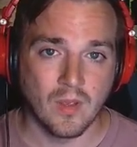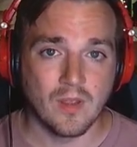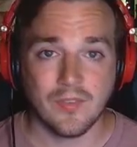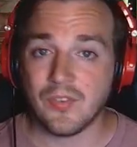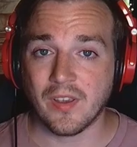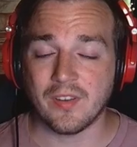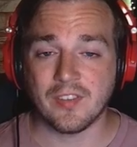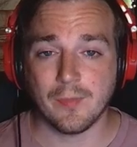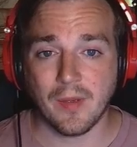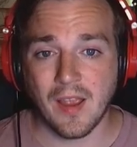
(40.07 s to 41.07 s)
The second
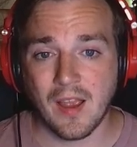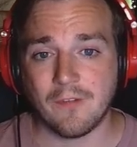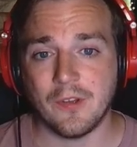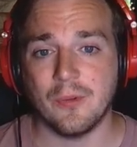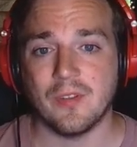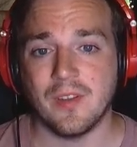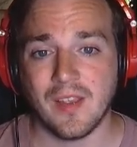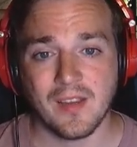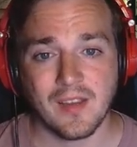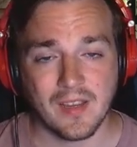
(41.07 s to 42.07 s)
tip I have for you
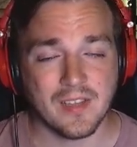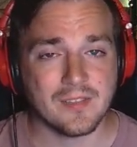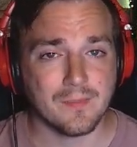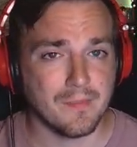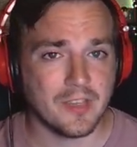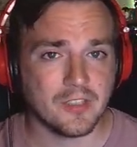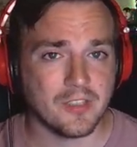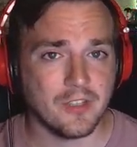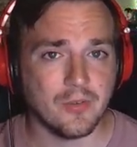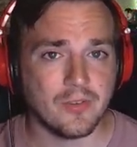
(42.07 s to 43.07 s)
today is make sure to
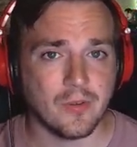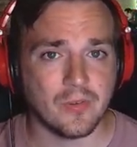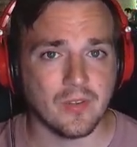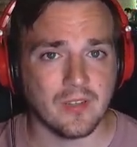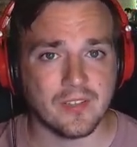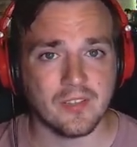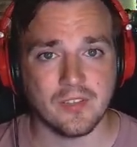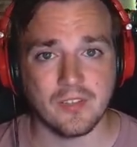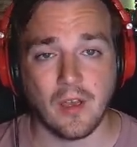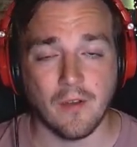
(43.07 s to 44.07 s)
use those elixirs
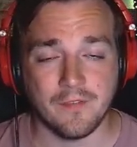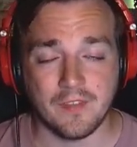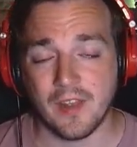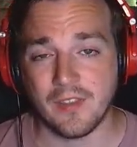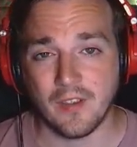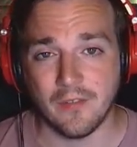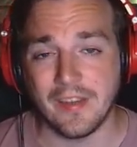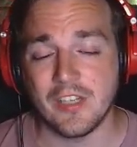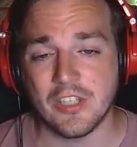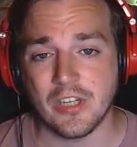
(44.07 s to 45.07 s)
of death
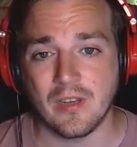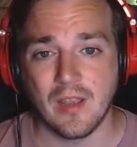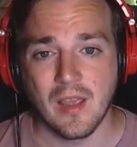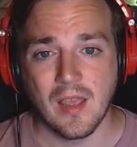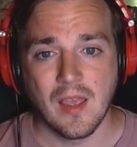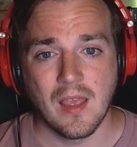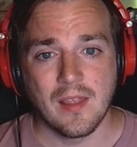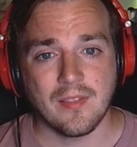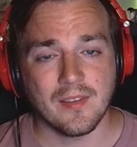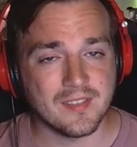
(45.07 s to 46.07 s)
evasion.
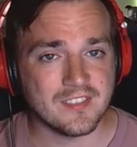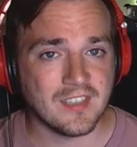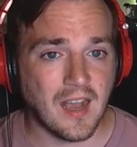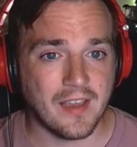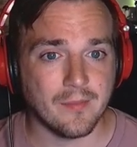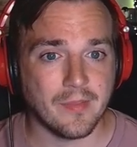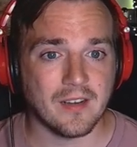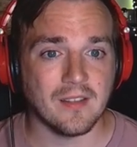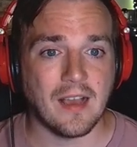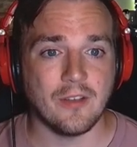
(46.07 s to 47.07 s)
This is an item that
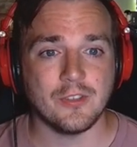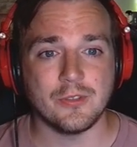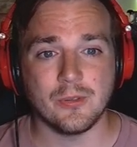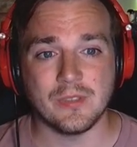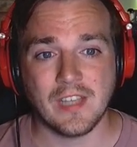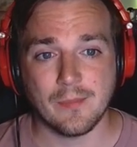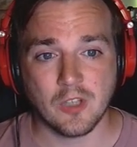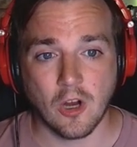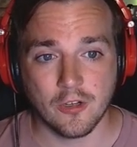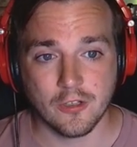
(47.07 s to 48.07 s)
allows you to attempt
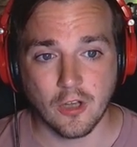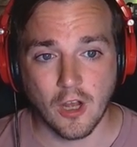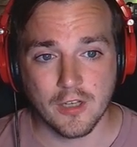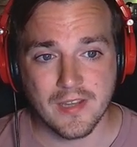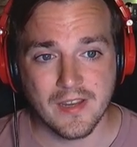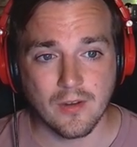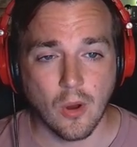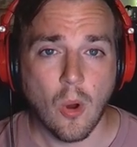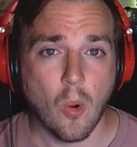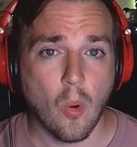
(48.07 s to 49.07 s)
harder content
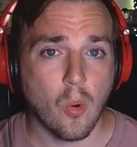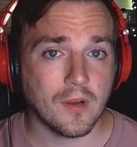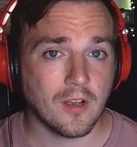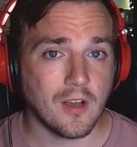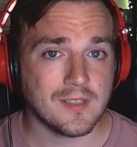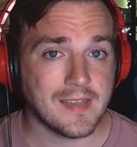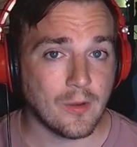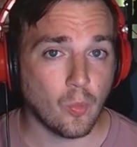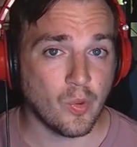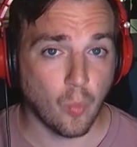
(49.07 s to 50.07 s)
or content
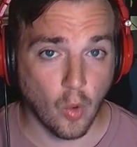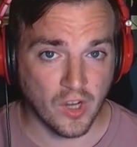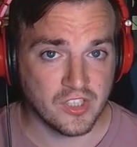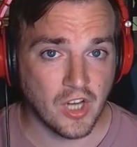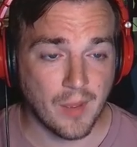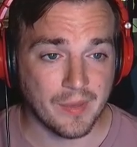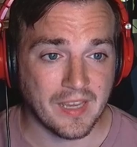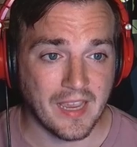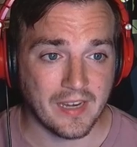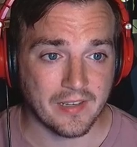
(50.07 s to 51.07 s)
with one-shot
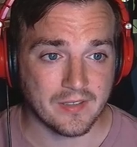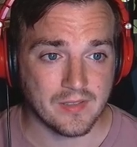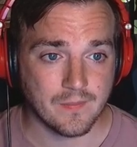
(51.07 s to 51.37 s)
mechanics.